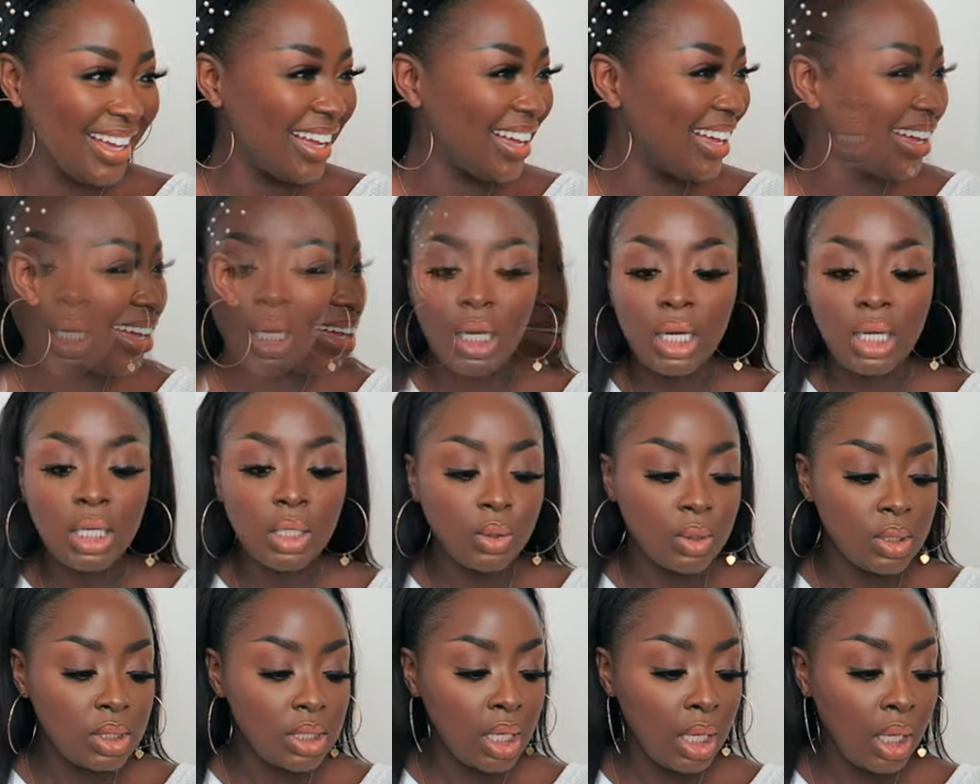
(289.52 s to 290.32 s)
We got a
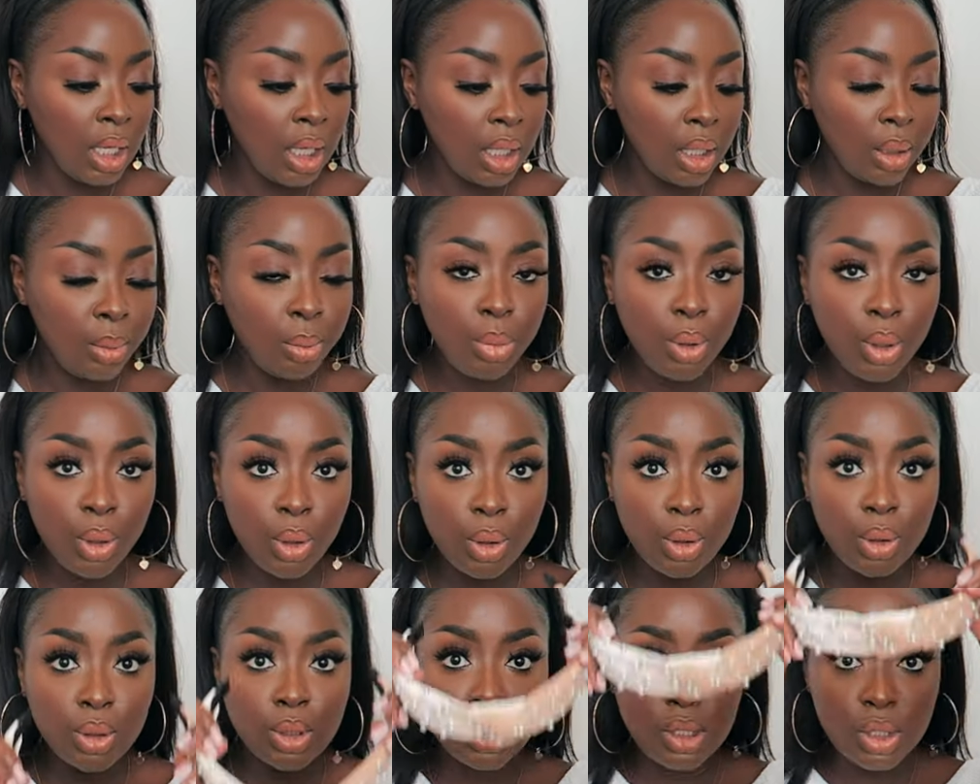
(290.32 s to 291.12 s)
little tan
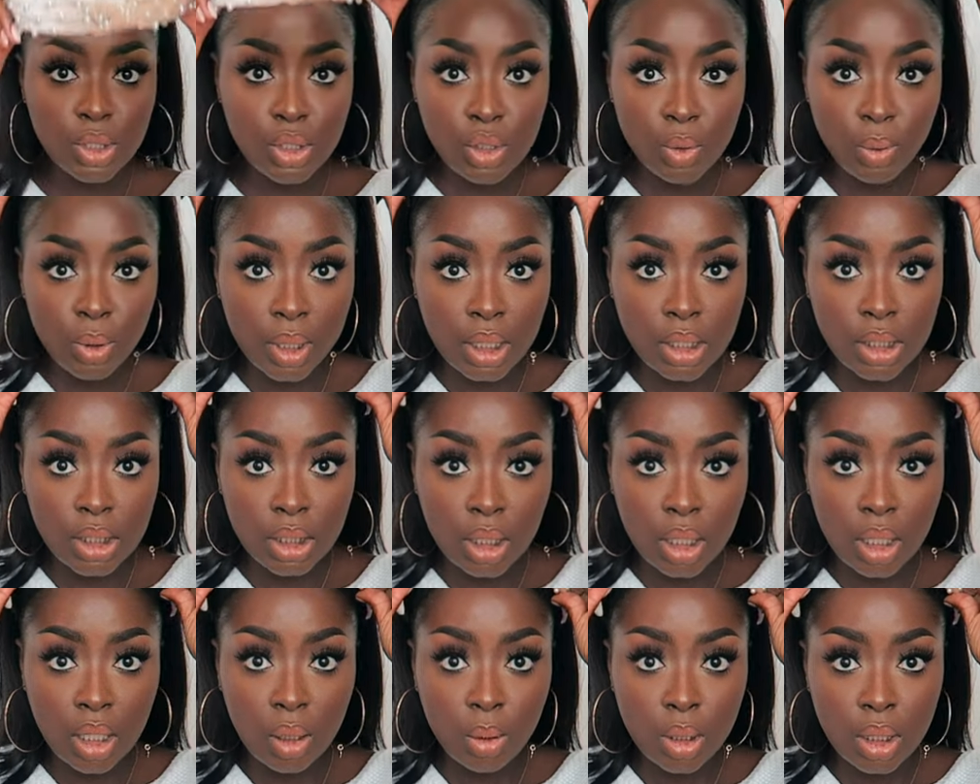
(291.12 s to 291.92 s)
pearl situation
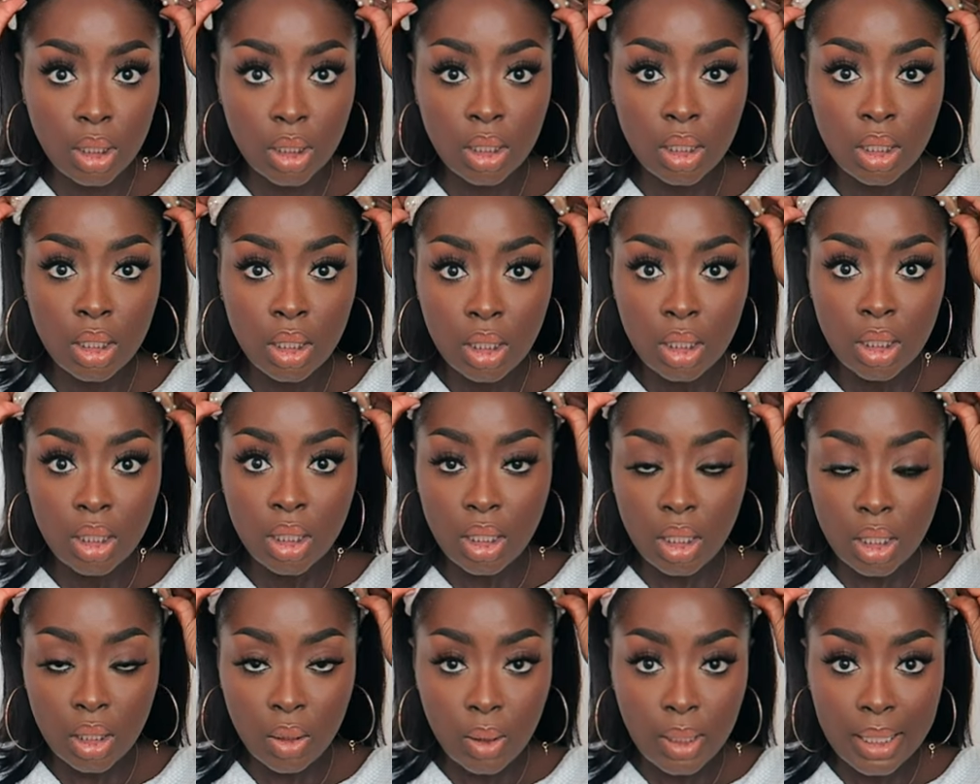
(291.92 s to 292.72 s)
going.
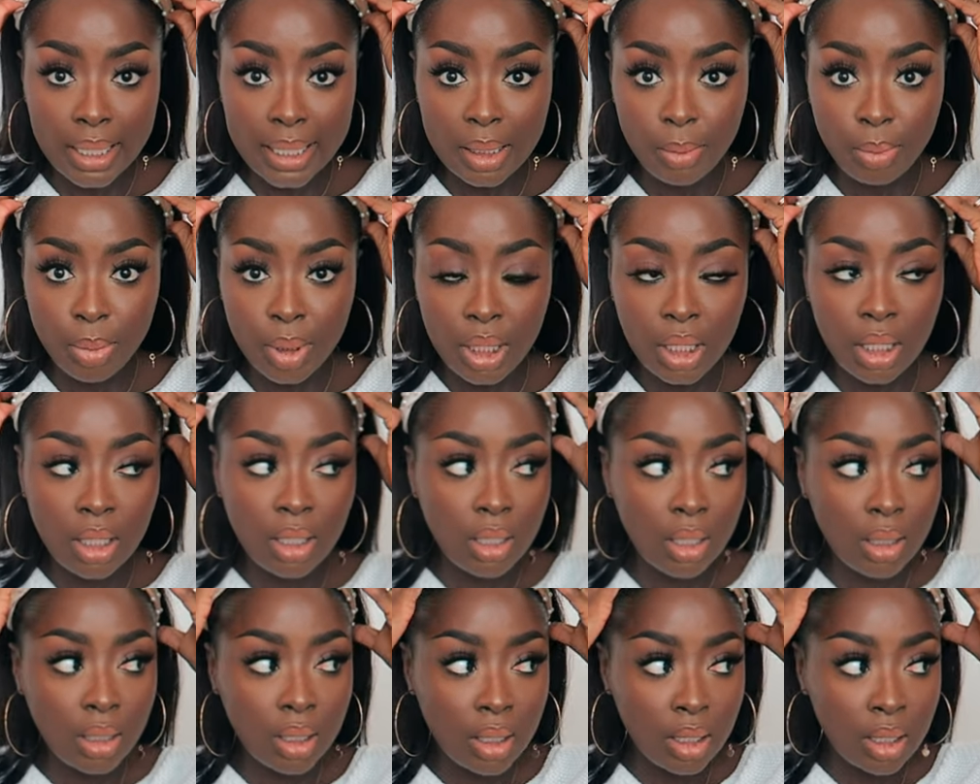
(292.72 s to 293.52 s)
A little light
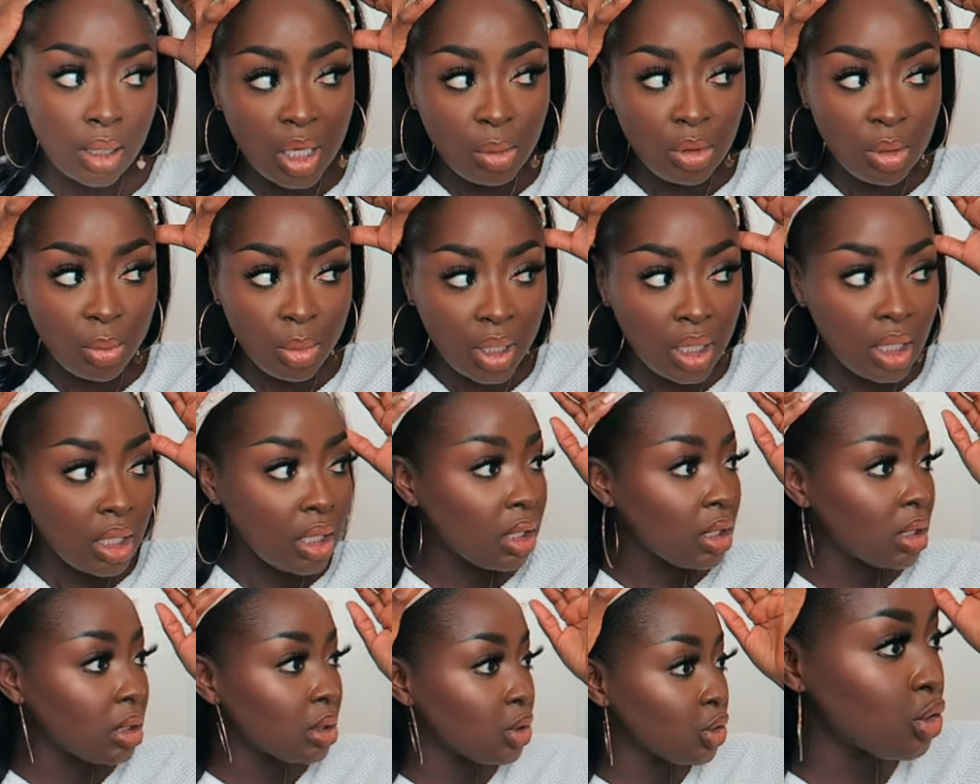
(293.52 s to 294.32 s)
pink, baby
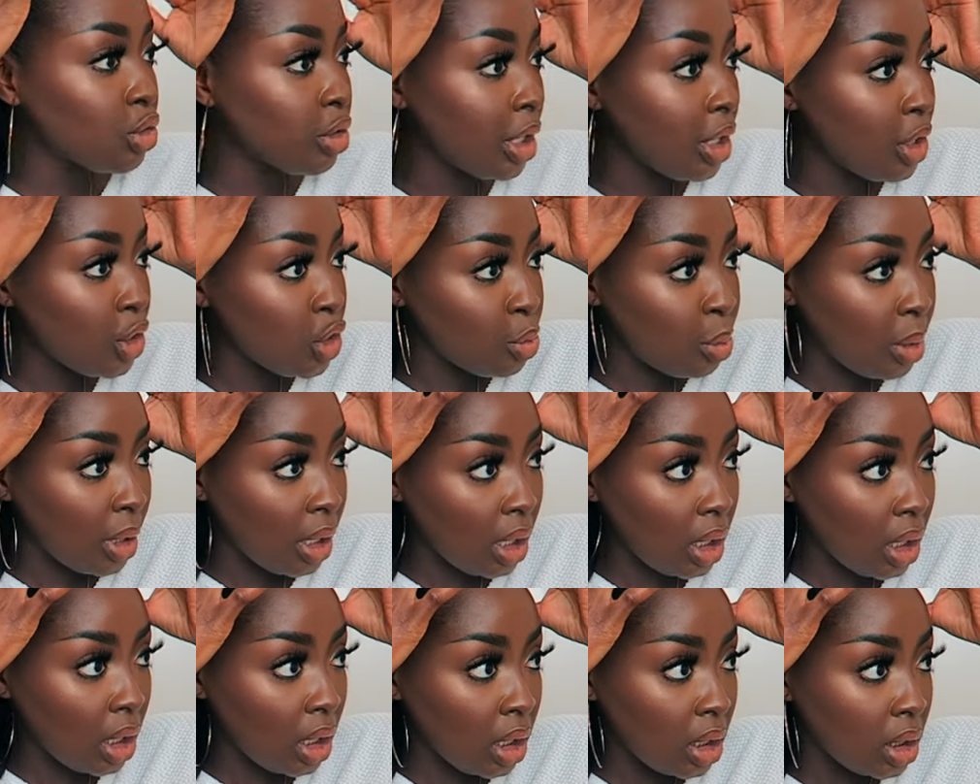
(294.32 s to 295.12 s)
pink, strange
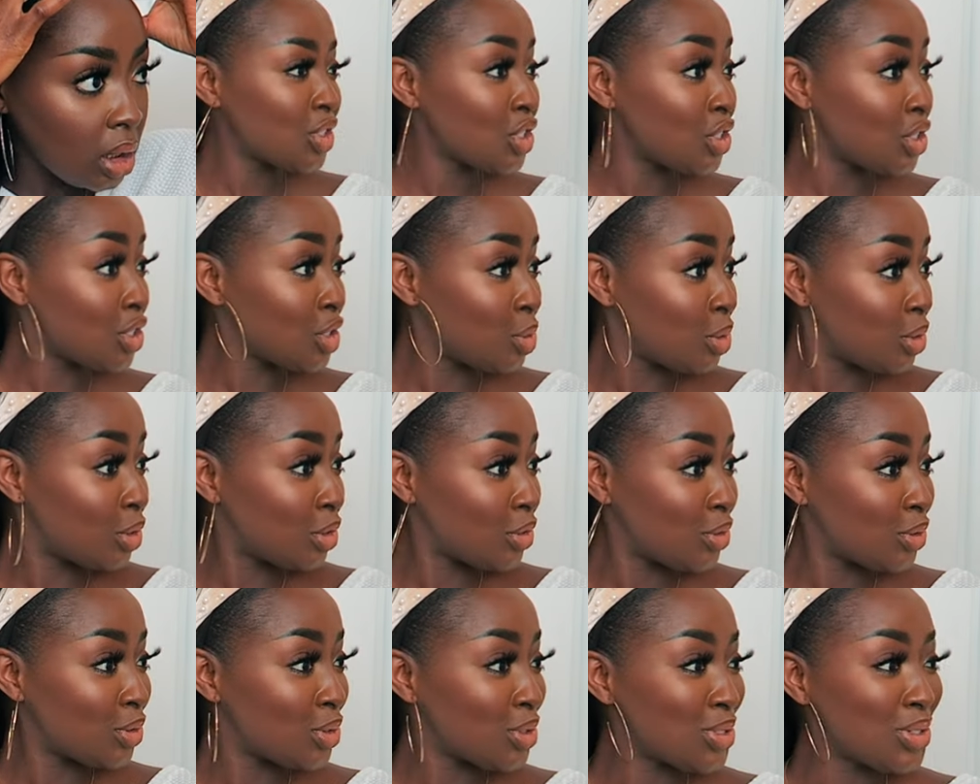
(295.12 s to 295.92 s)
pink. She's
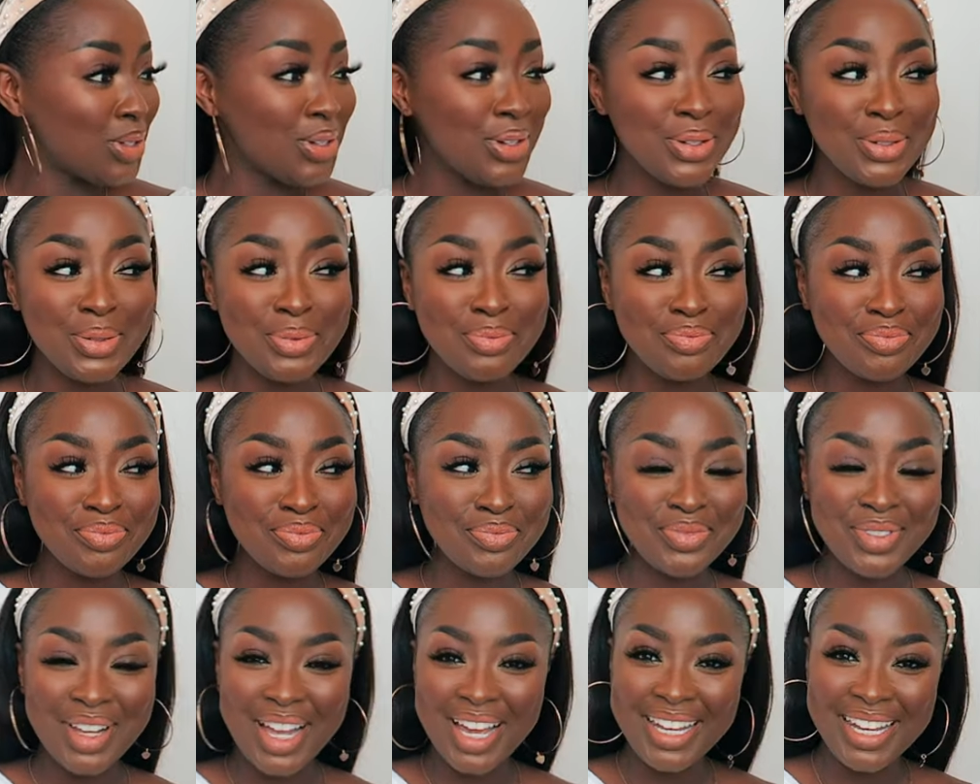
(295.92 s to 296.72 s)
beautiful too.
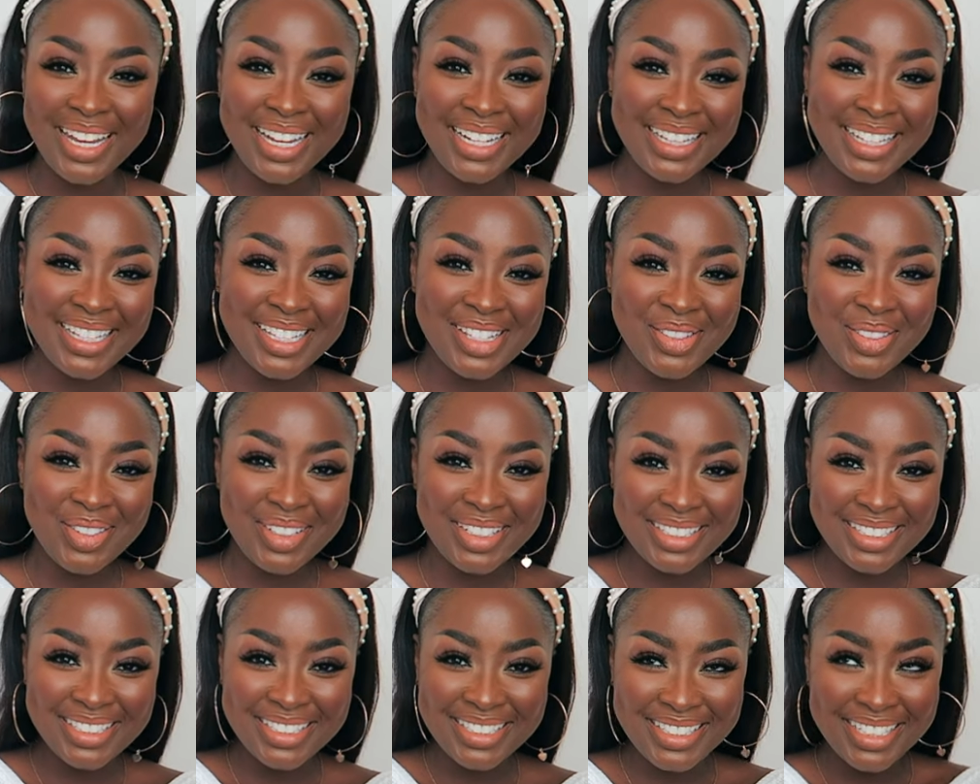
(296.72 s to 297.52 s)
I like this
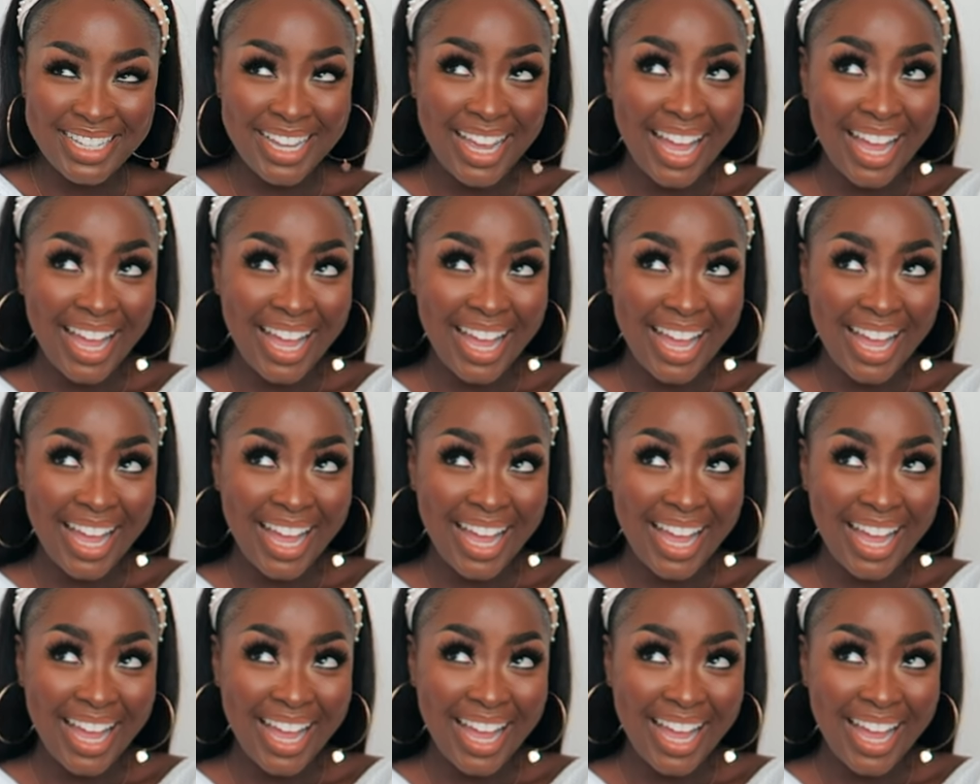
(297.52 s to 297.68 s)
one.